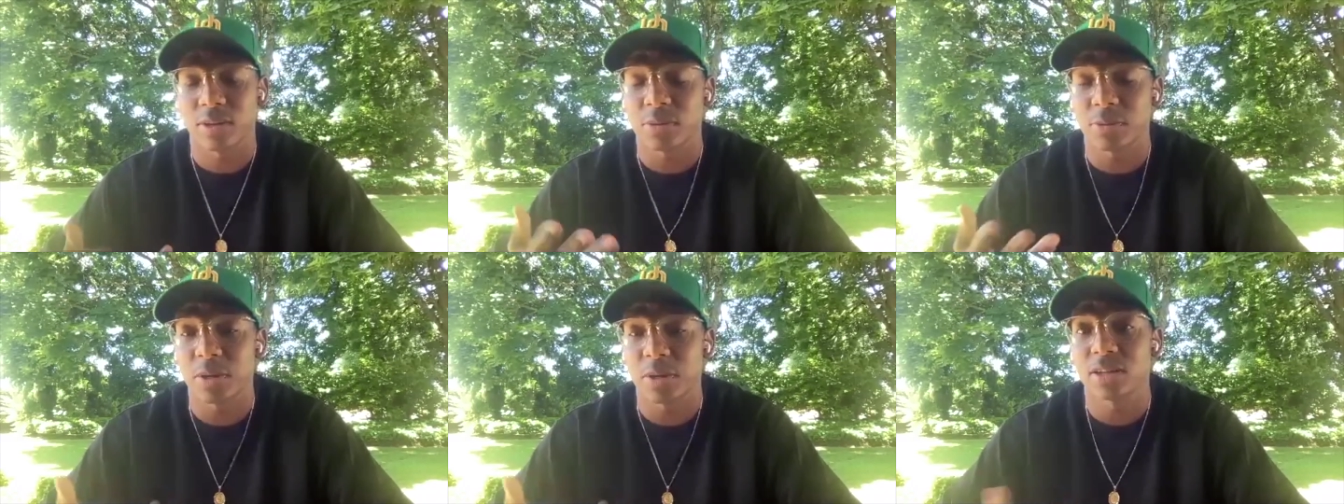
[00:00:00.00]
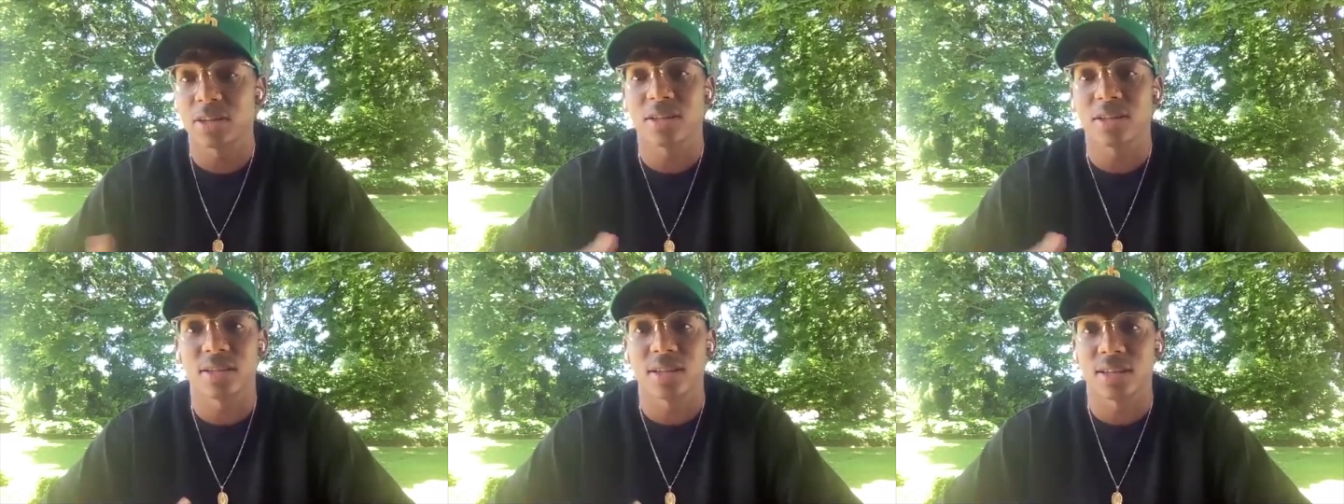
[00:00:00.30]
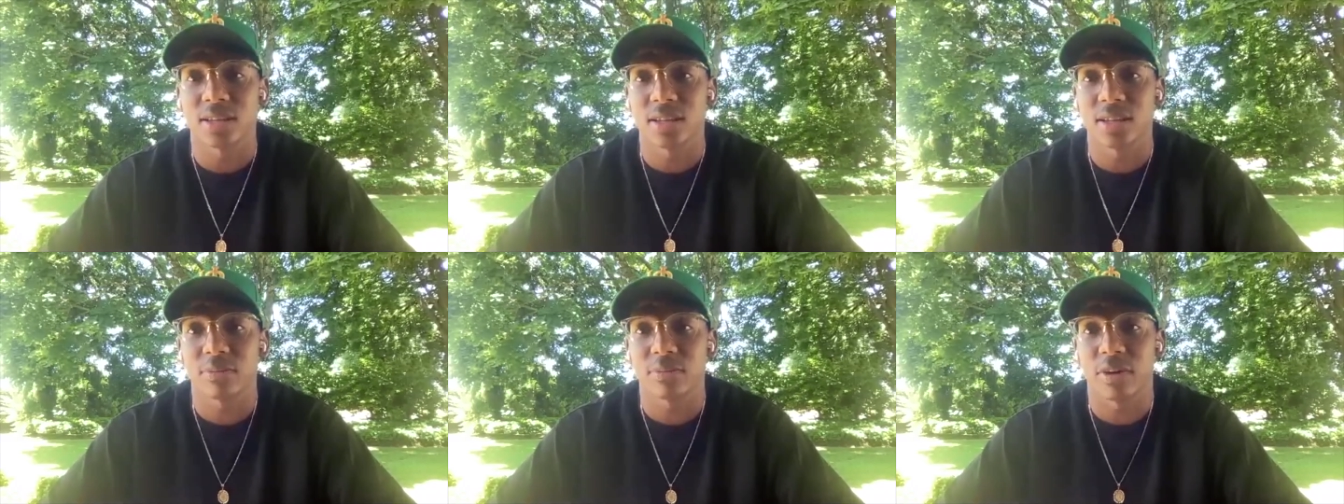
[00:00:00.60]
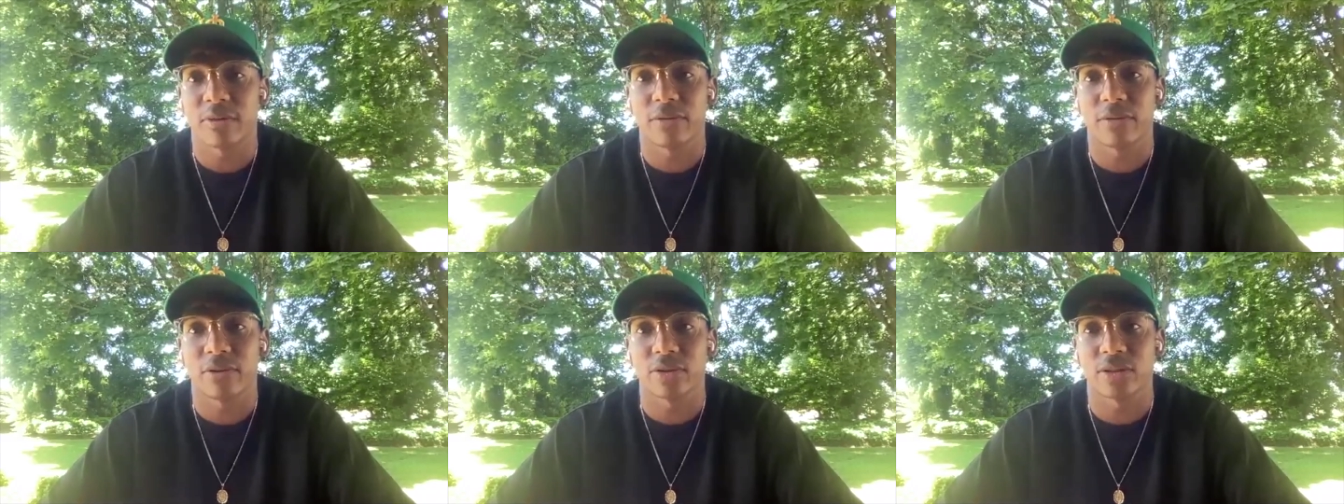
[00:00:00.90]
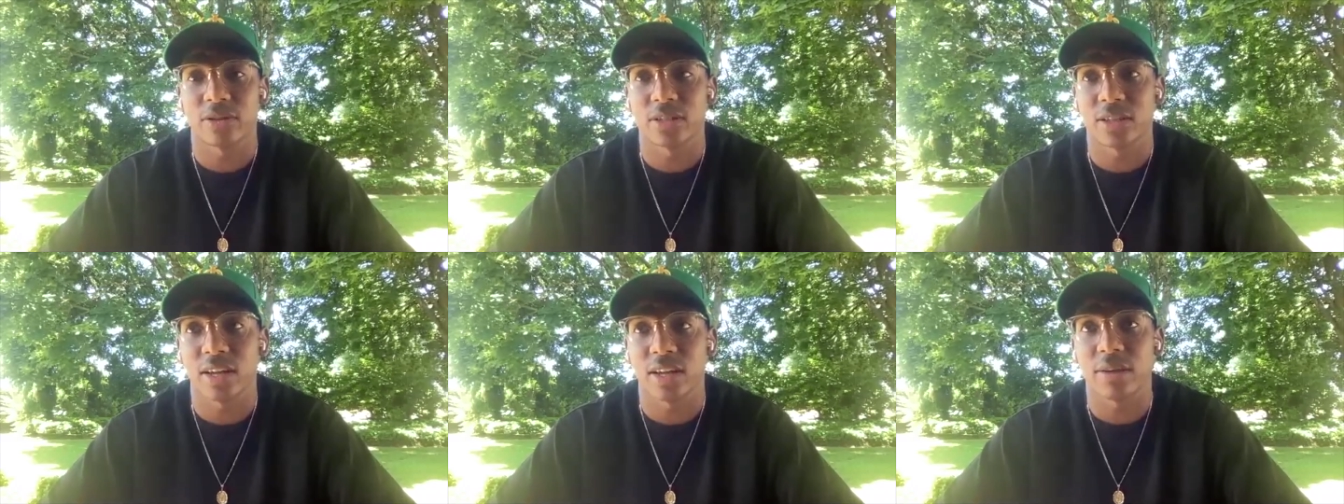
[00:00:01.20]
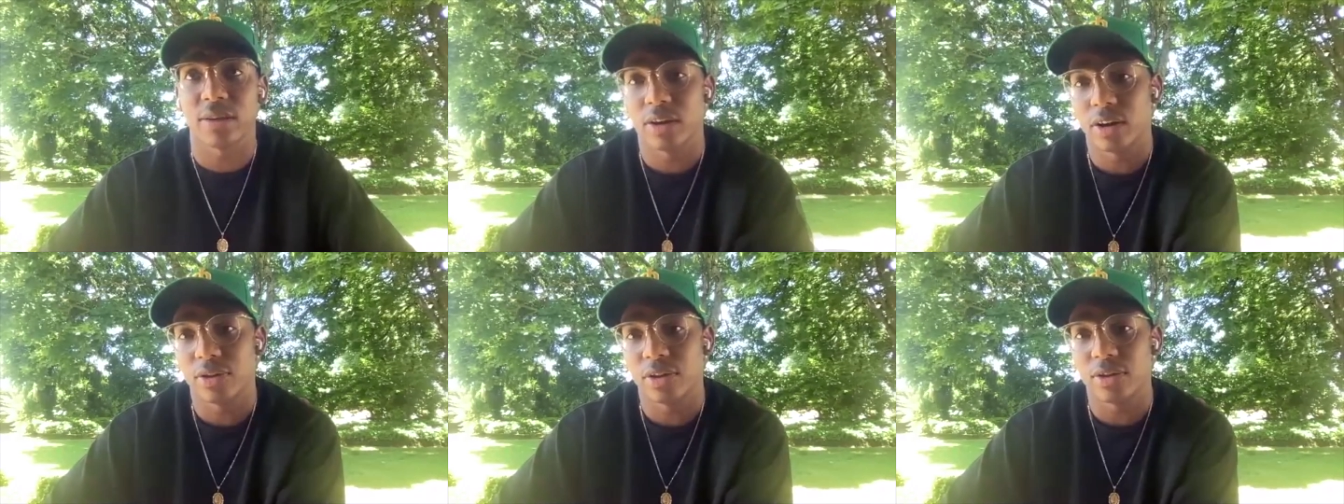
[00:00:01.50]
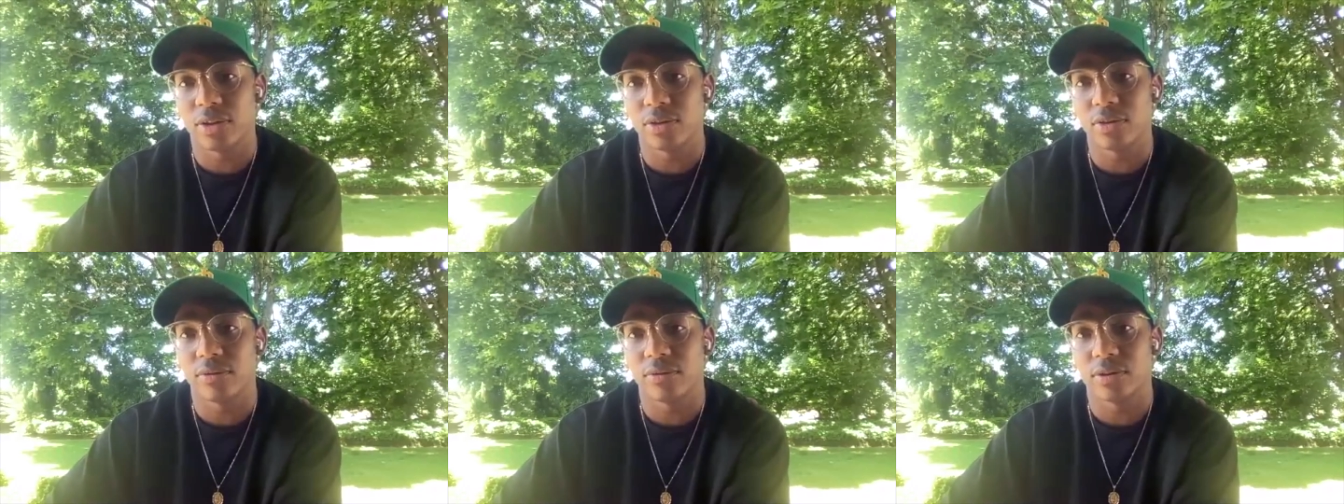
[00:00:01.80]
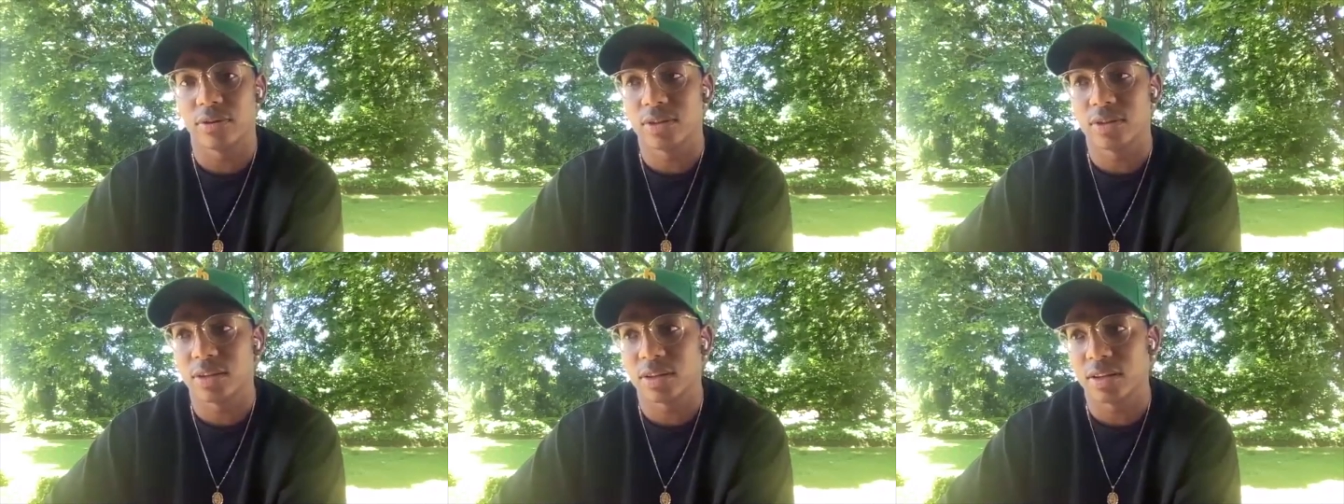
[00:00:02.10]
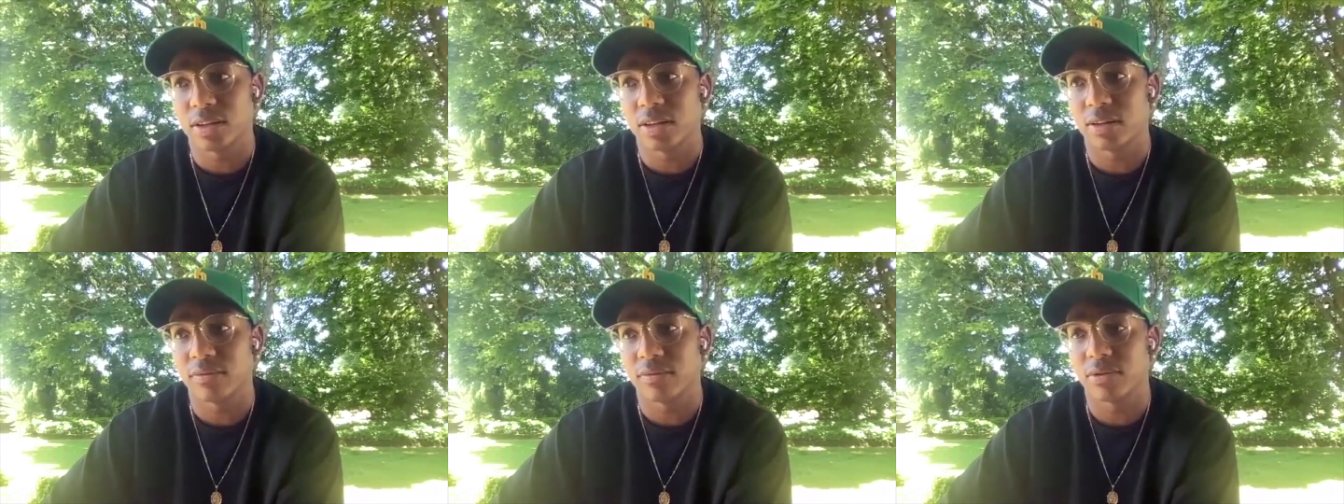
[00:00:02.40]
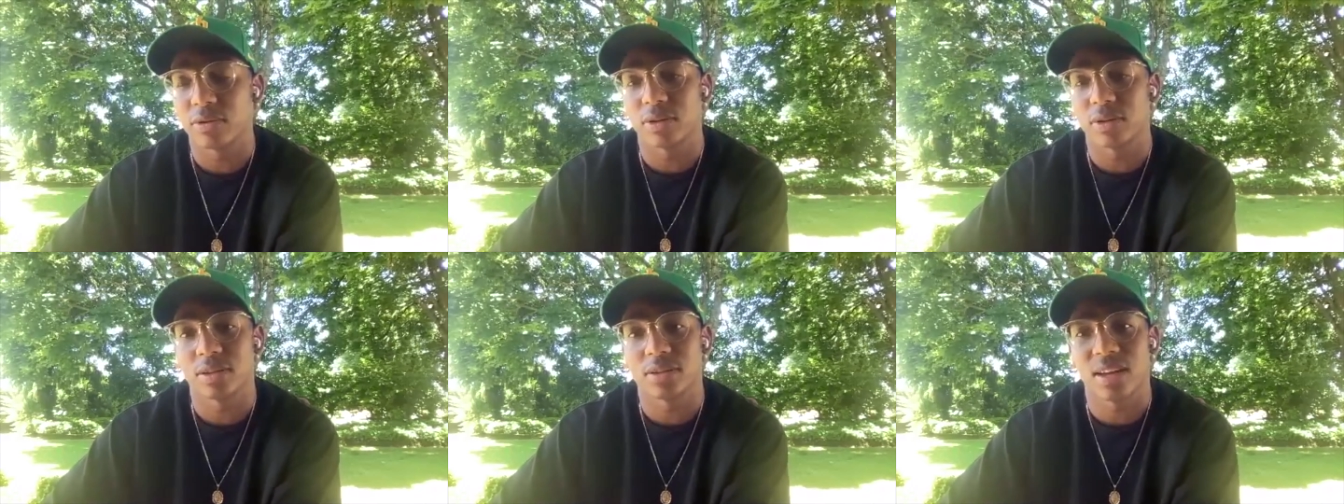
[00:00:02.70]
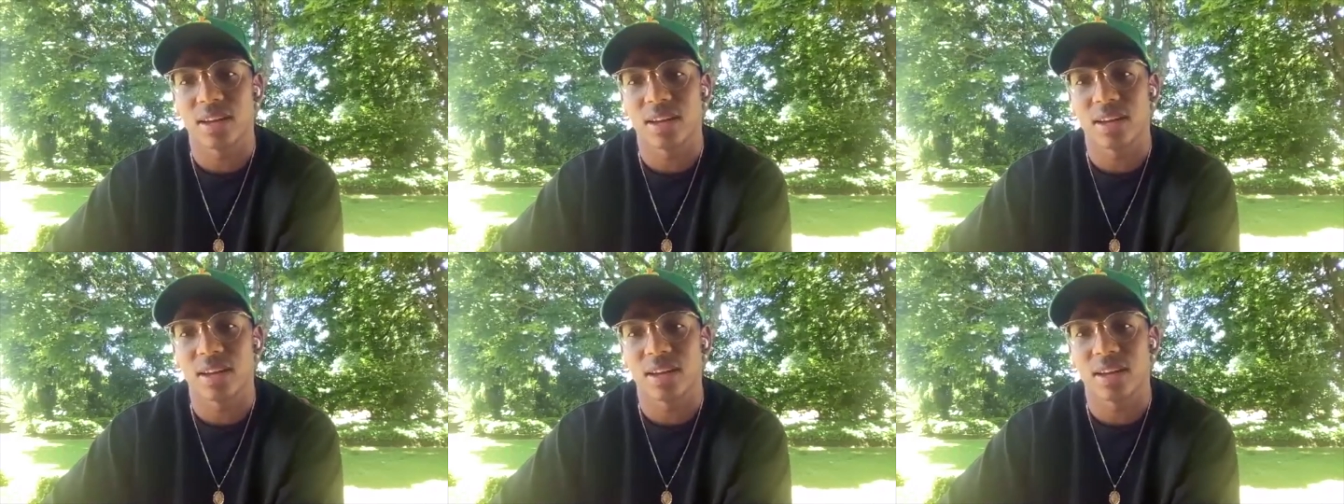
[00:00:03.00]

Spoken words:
especially since I took my first step on the University of Oregon's